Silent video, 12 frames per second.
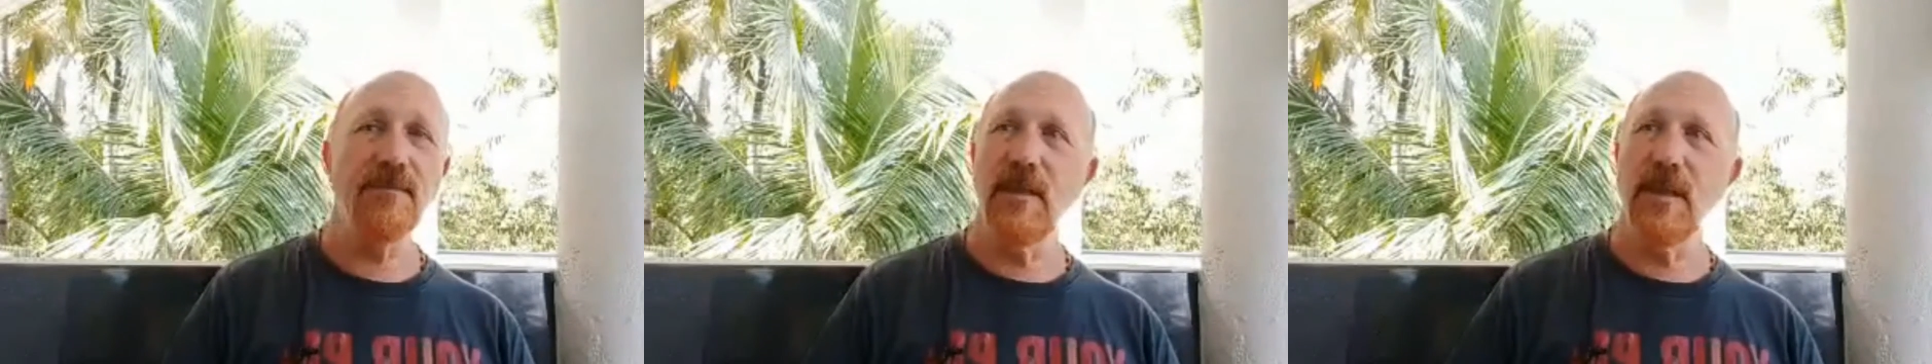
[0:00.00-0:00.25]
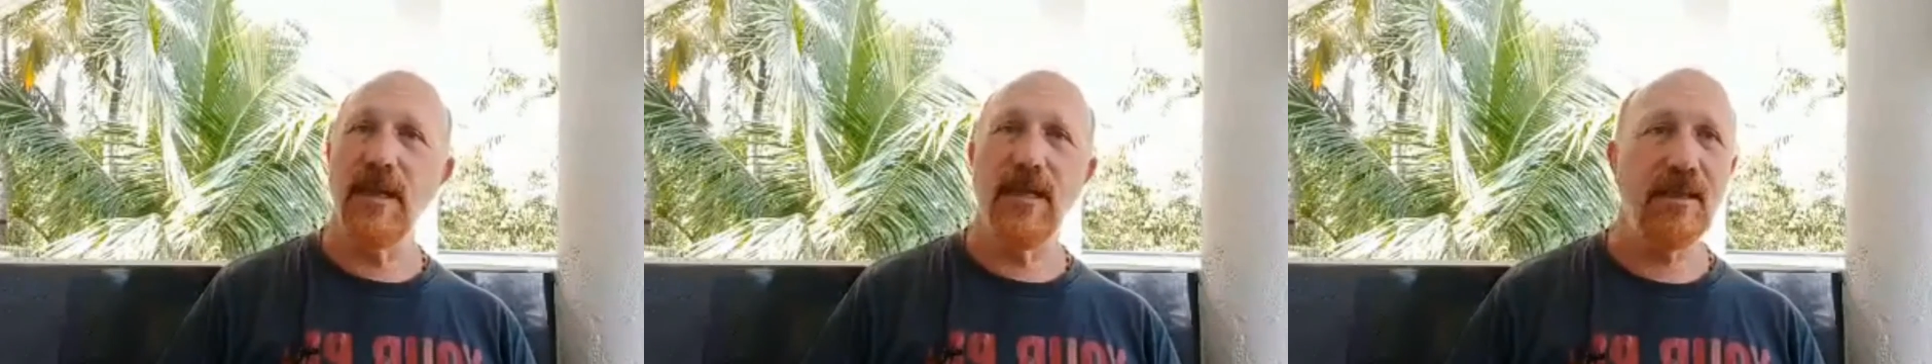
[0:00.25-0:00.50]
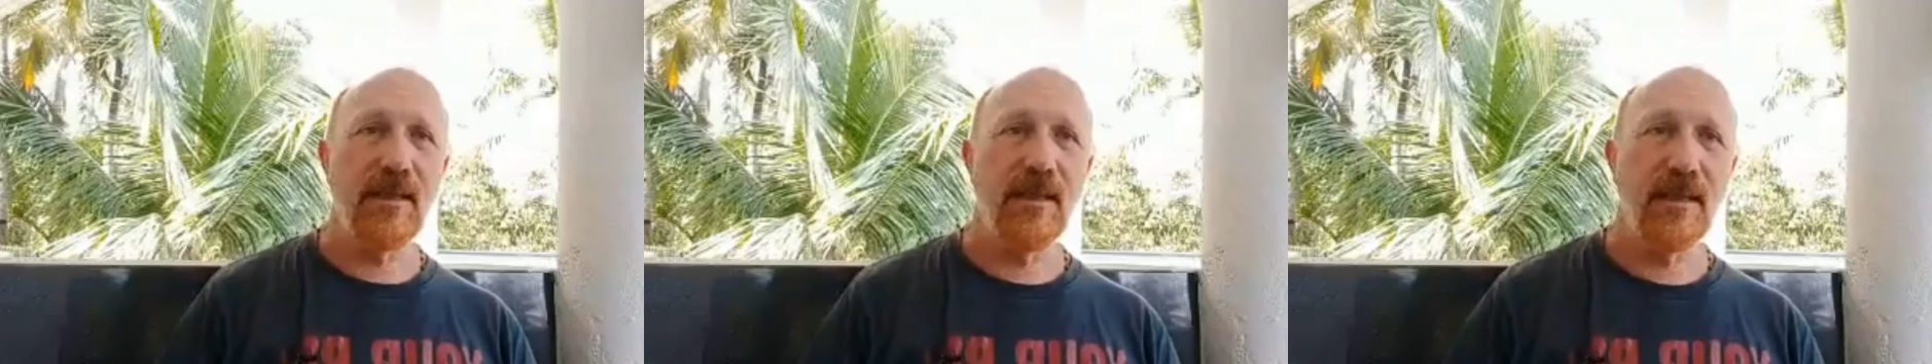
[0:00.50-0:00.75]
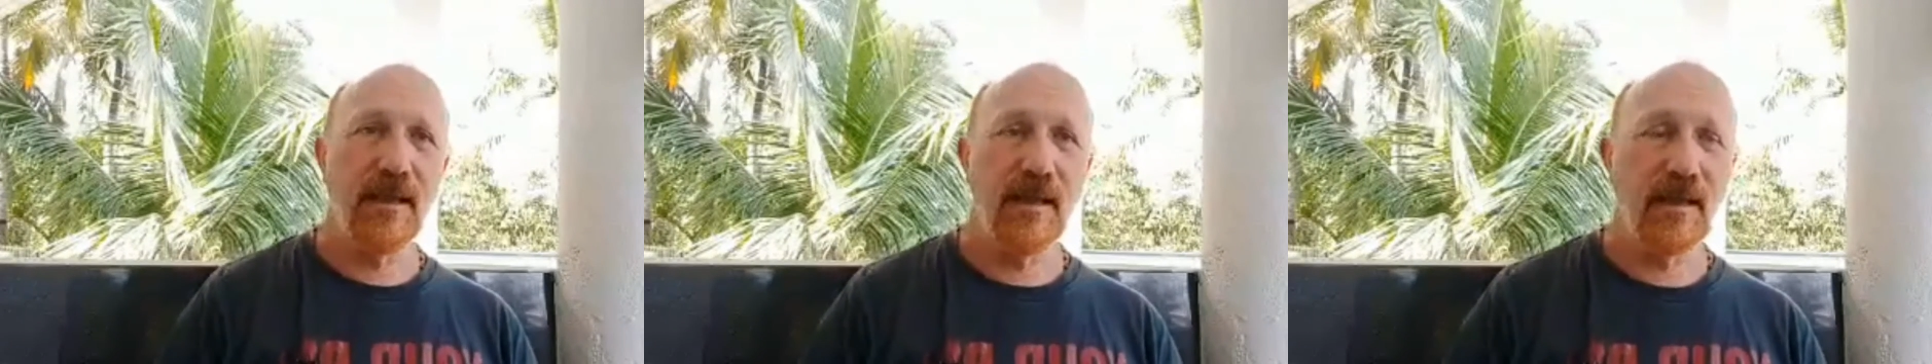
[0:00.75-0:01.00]
in the
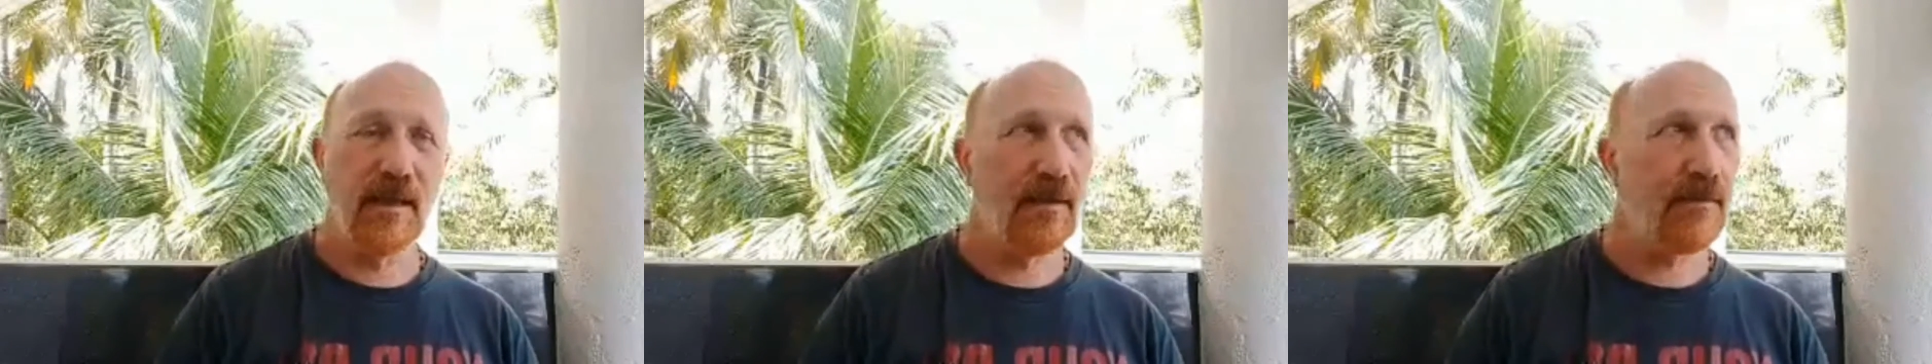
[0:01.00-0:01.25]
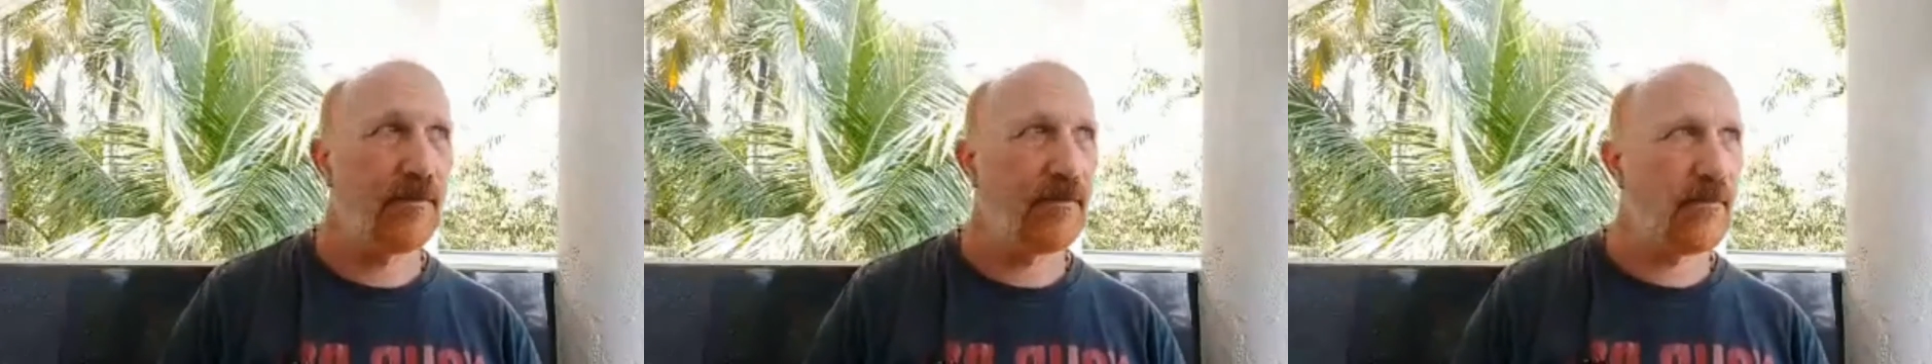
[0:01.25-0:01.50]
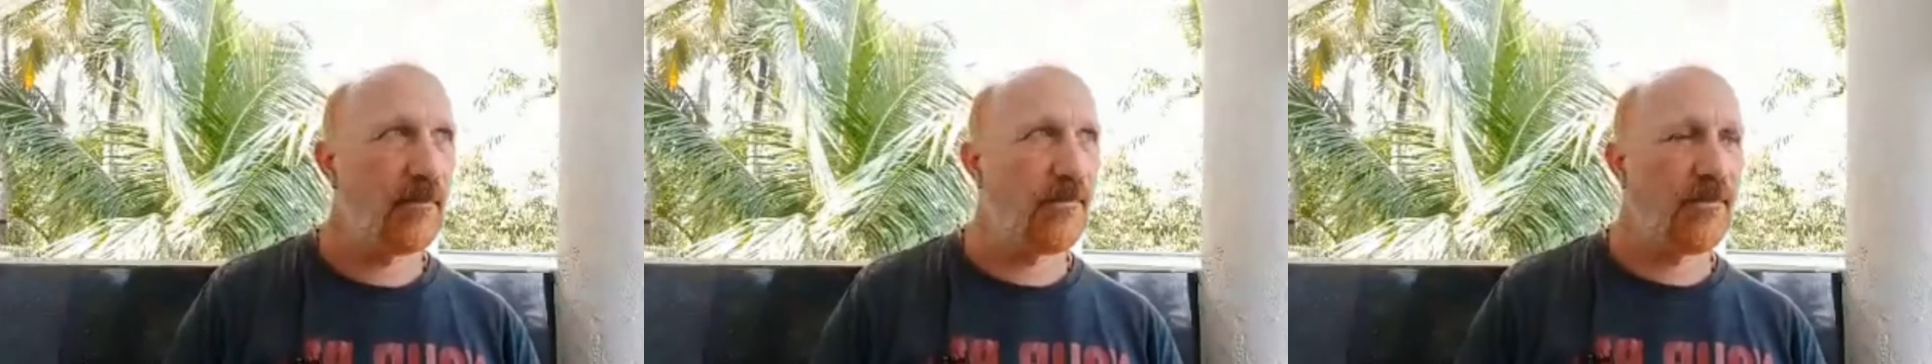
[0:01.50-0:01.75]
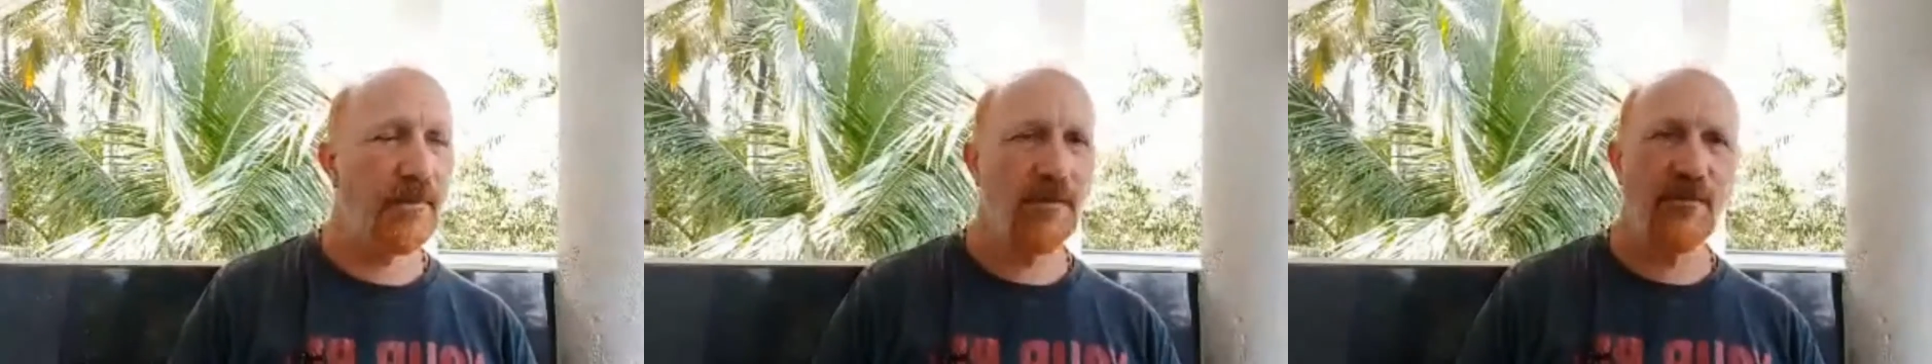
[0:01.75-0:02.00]

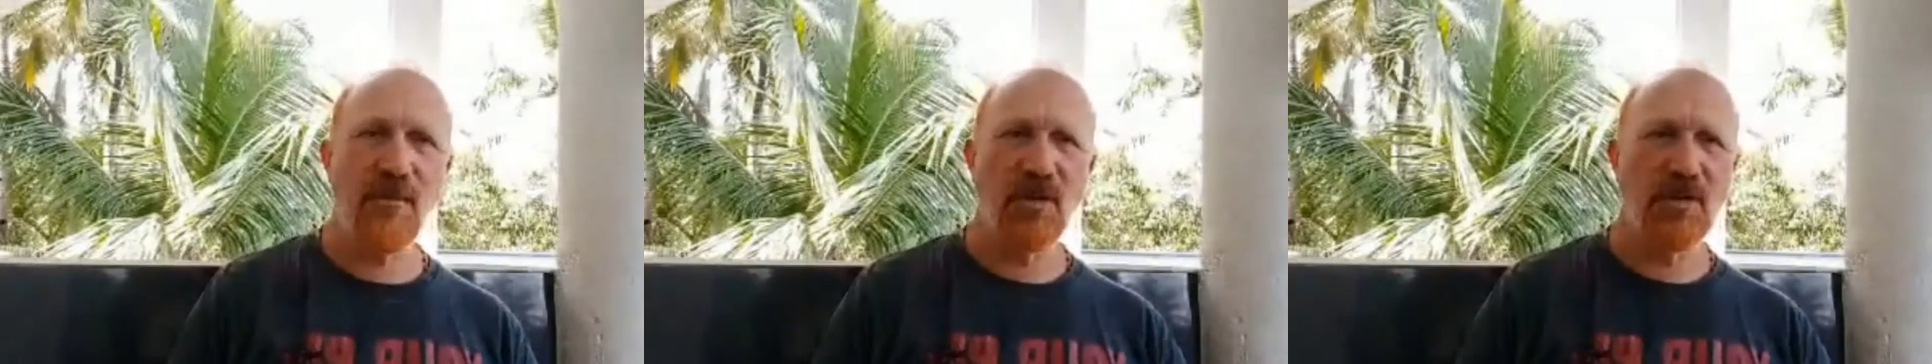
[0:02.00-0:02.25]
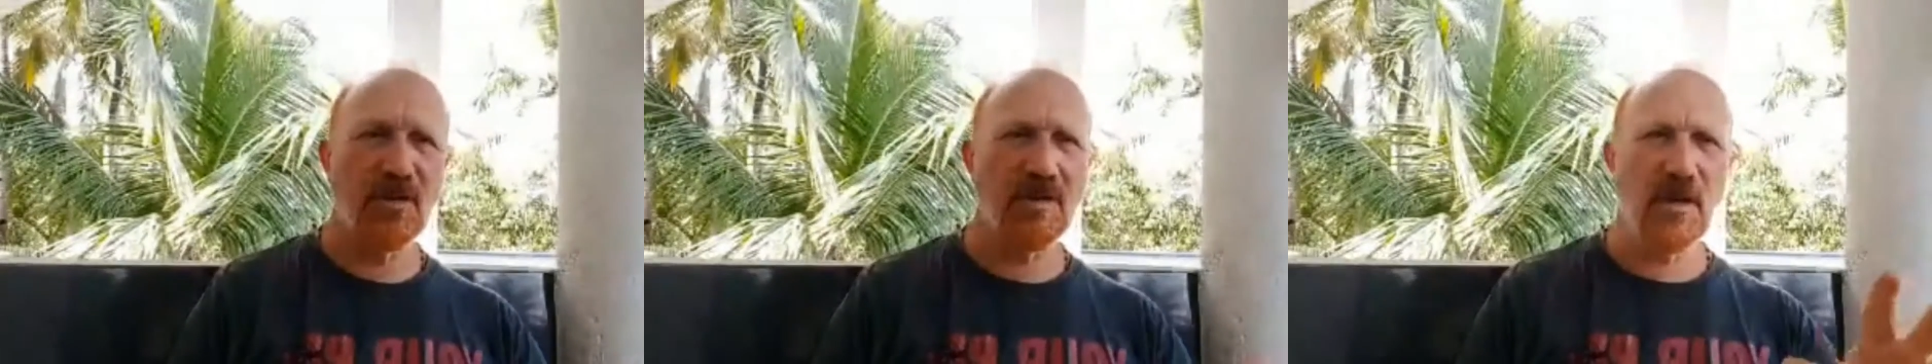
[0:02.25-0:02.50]
first